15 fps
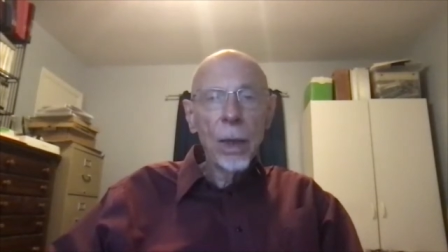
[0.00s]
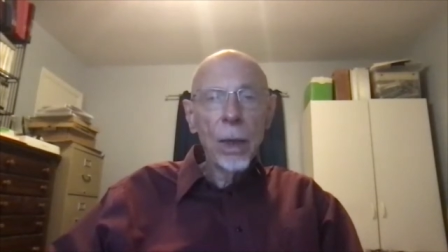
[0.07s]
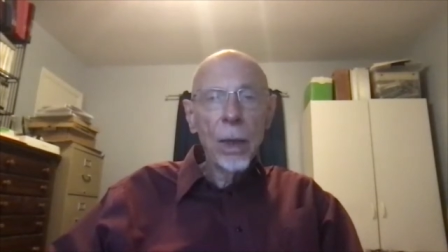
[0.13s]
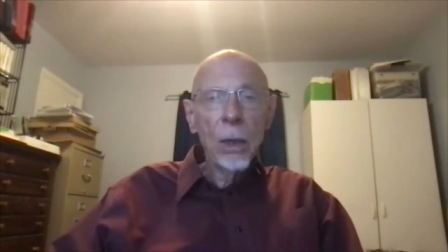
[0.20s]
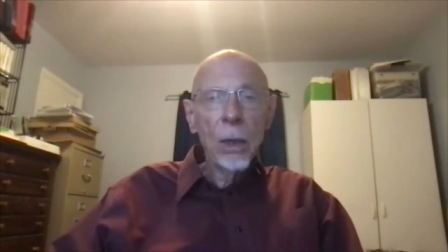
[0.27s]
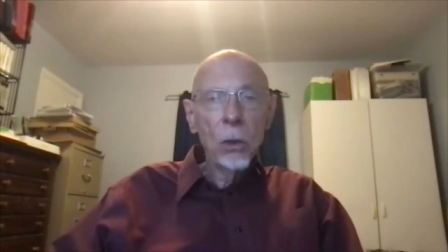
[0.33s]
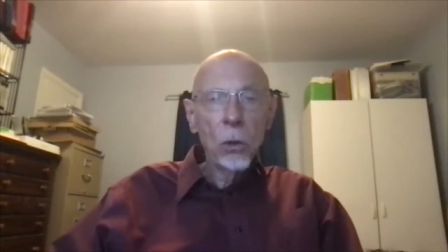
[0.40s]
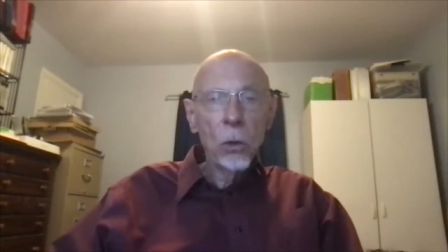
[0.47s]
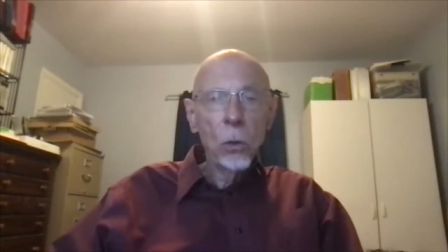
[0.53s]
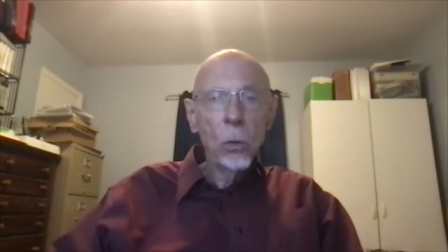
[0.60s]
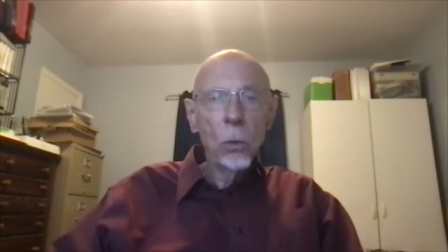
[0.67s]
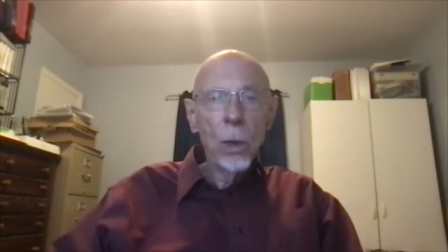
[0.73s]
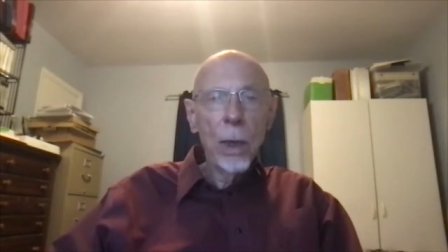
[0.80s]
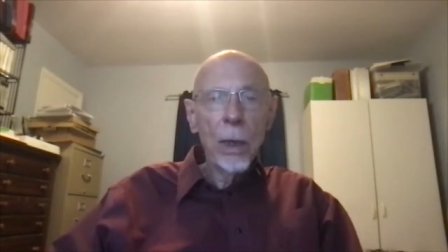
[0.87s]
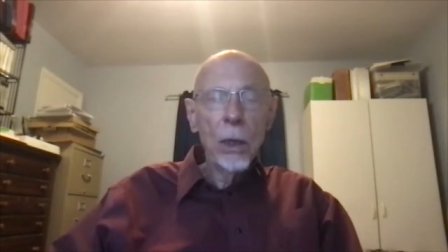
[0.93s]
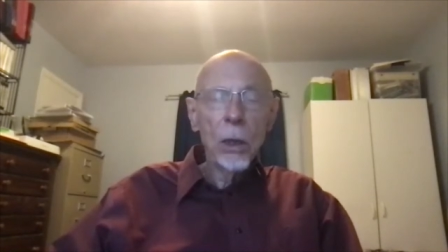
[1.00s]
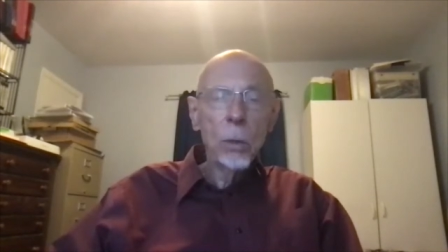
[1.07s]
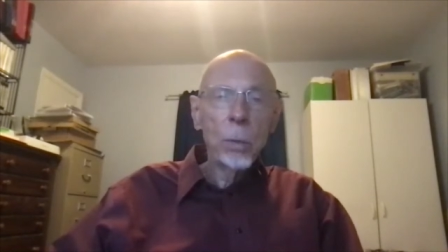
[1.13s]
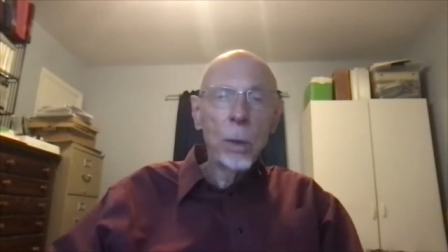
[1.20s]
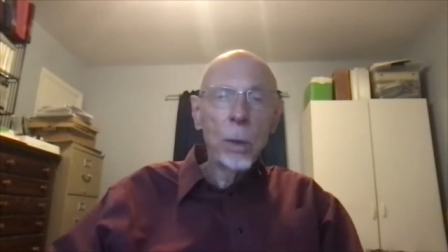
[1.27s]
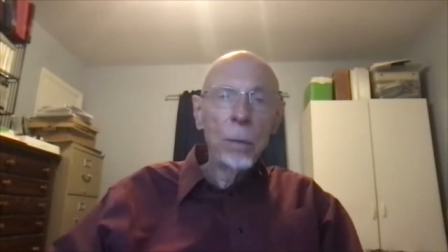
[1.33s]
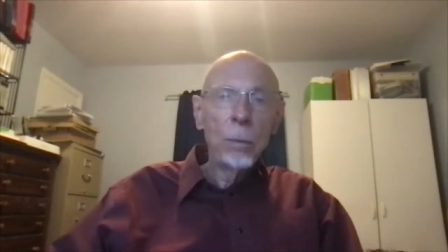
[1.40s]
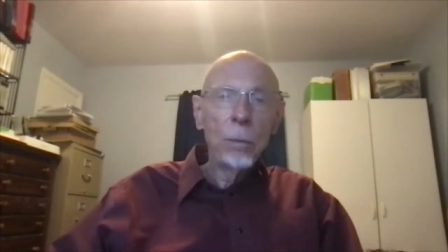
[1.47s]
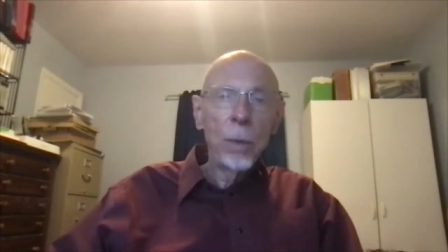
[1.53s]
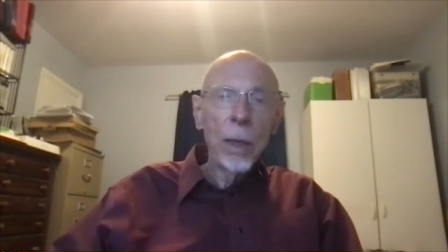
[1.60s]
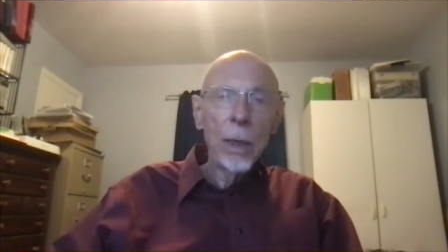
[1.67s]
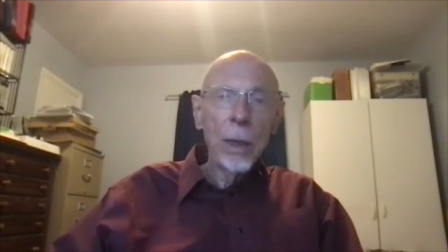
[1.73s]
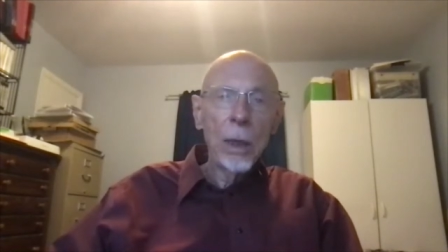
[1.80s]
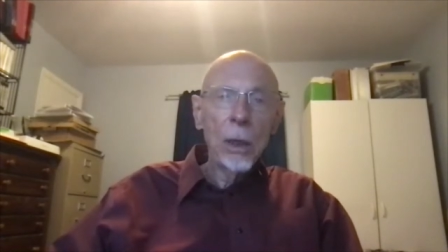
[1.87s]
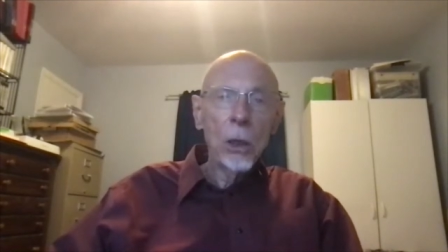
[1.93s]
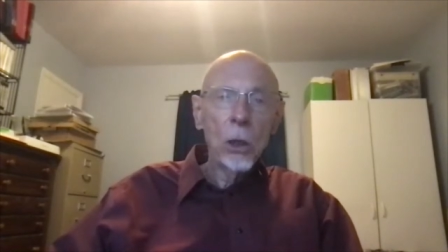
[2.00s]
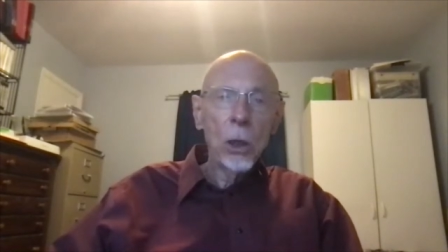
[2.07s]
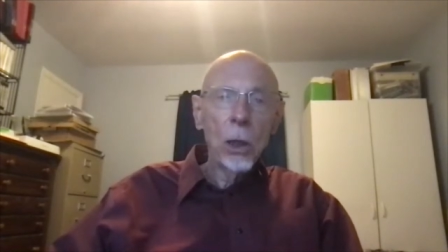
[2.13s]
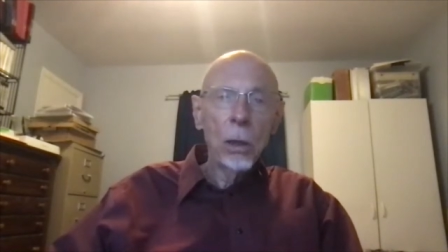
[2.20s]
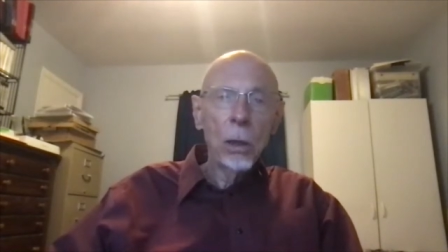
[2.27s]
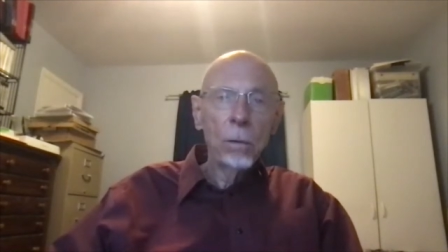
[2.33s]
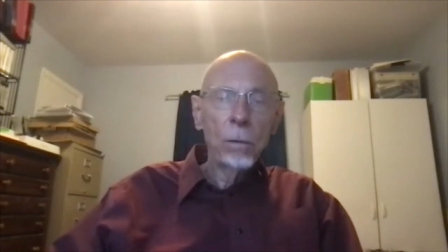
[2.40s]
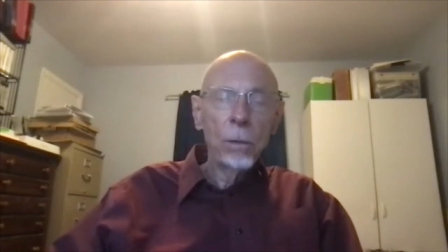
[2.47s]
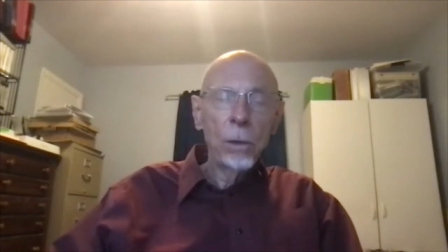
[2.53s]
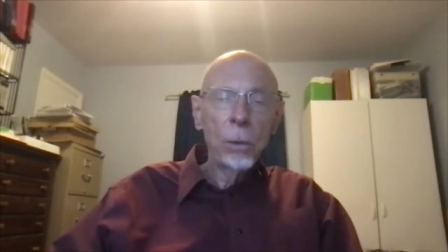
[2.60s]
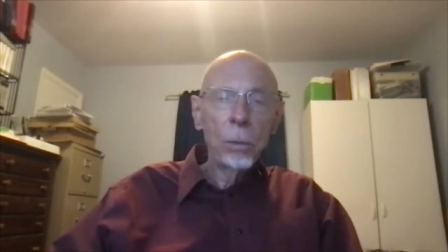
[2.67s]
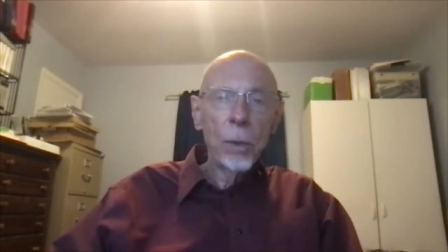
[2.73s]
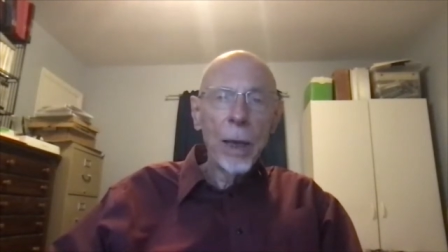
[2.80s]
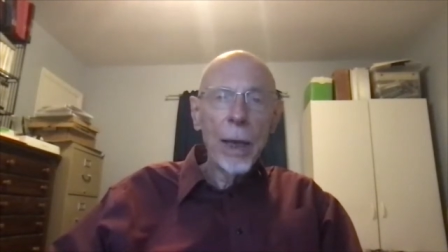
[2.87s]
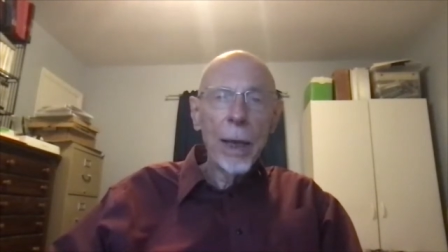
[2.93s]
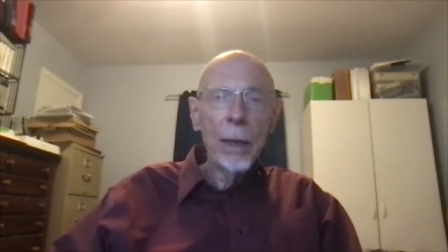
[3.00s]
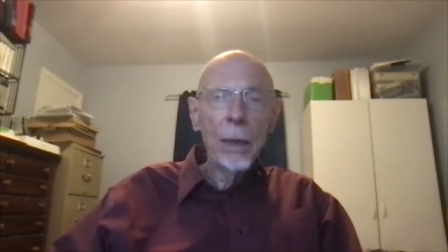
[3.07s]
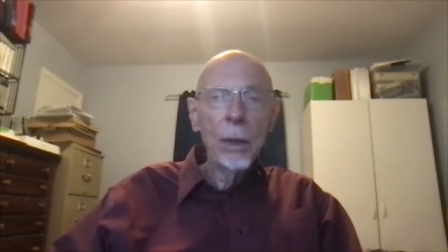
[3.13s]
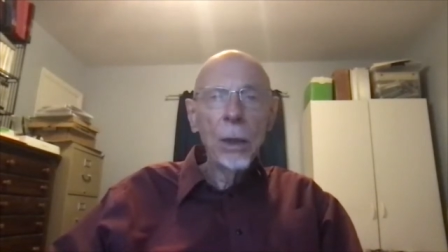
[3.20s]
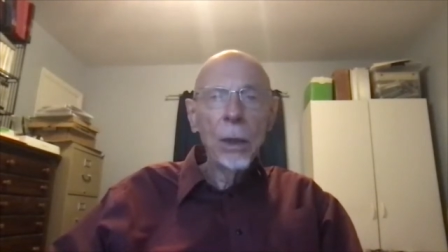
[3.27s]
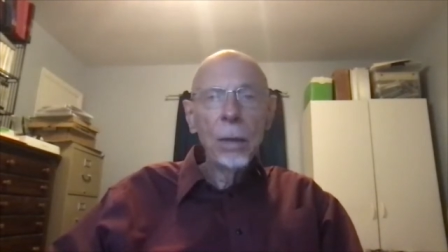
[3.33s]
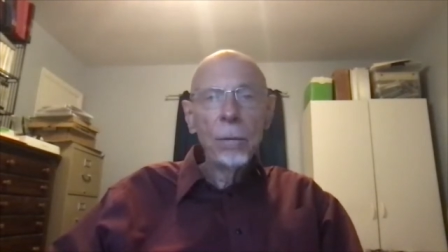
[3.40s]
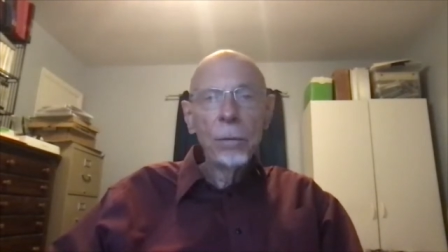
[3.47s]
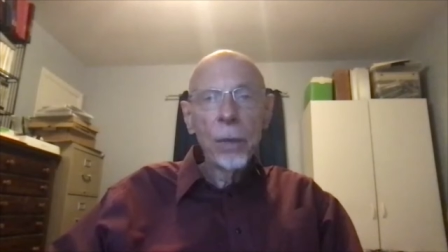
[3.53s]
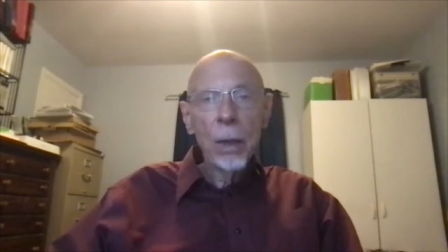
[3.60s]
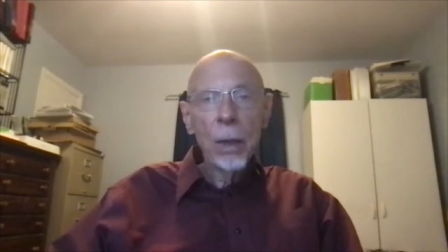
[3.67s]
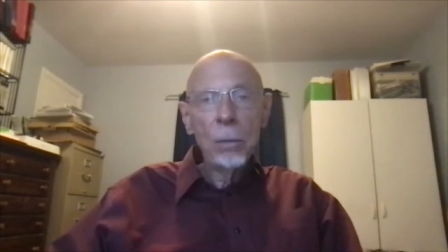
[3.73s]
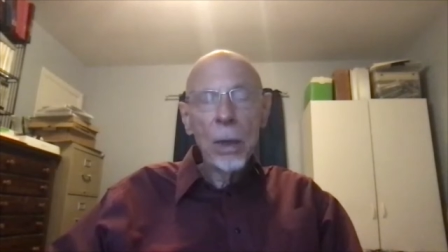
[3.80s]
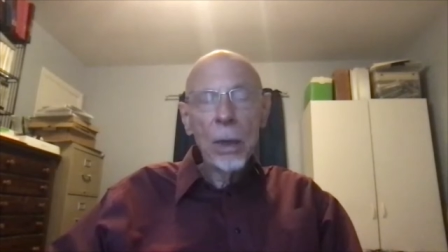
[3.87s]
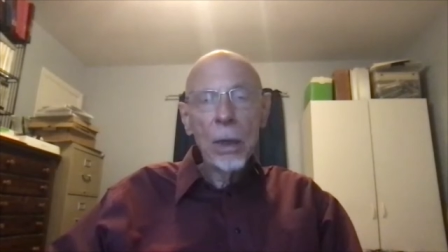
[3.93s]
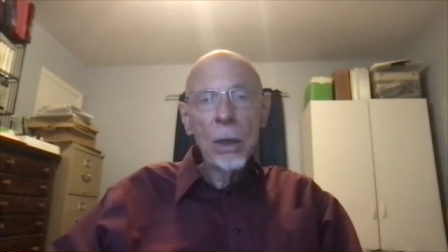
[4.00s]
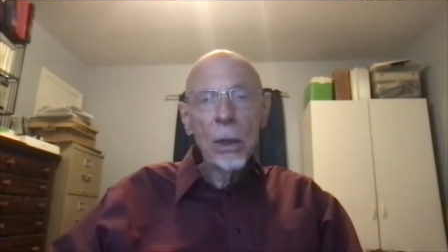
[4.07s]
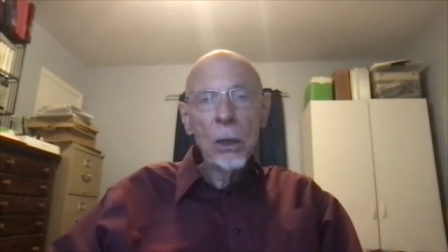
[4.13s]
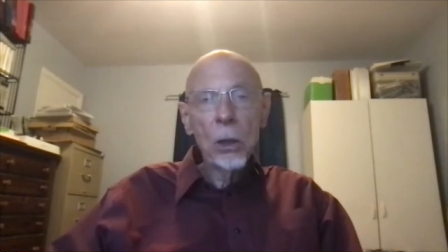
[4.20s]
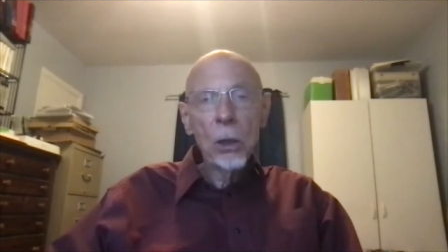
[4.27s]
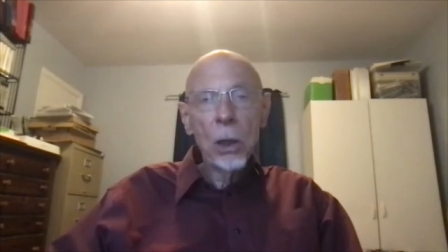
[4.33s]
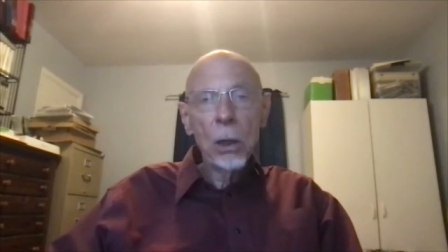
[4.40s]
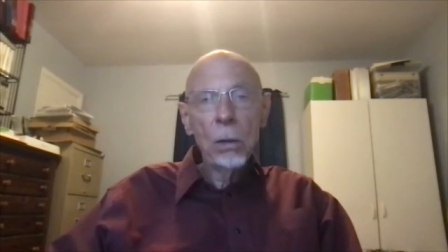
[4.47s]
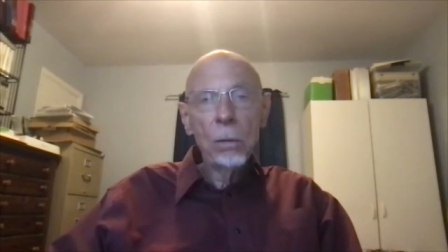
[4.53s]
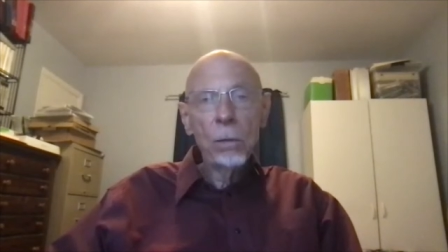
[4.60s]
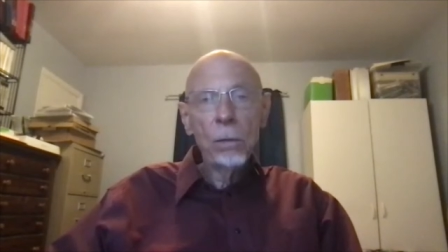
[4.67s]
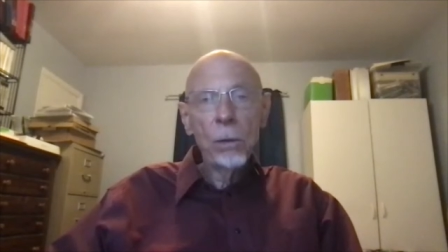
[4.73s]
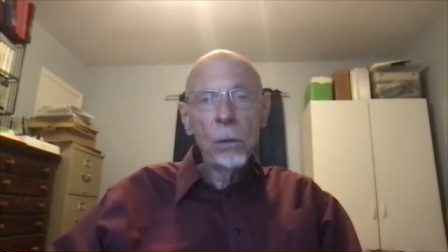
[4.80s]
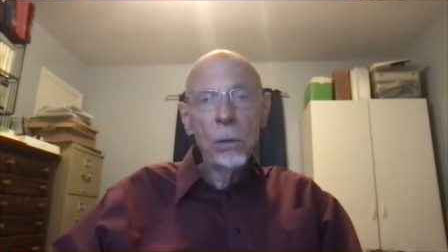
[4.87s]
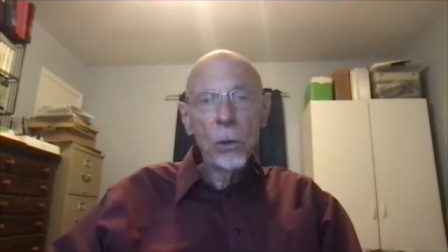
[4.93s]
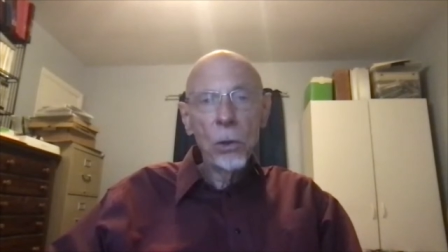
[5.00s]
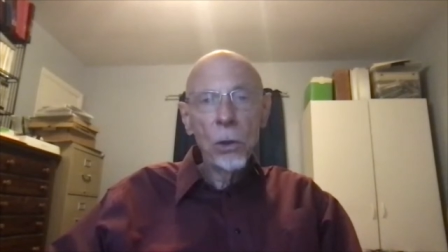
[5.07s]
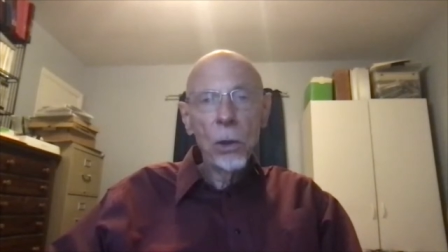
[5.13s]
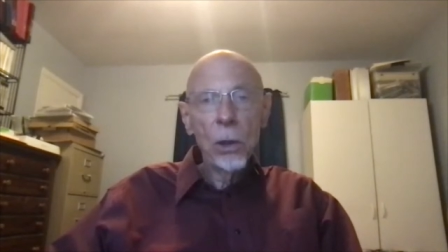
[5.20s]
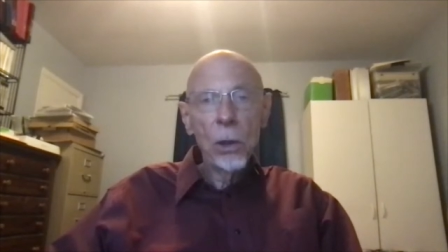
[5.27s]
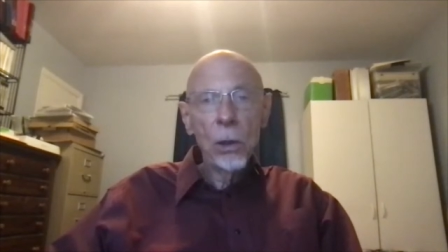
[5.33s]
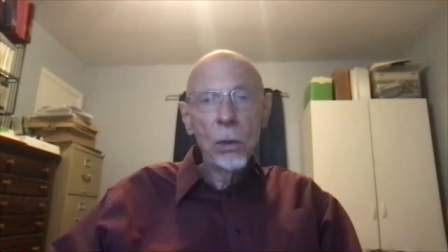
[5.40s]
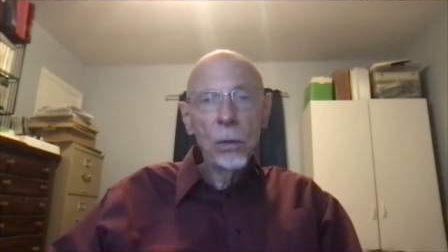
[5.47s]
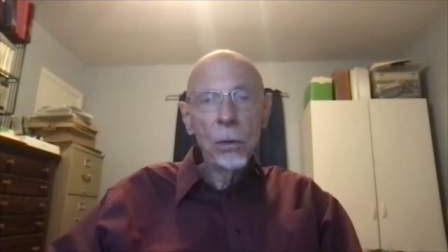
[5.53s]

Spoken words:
in two ways: by making the child feel bad and making the child feel good.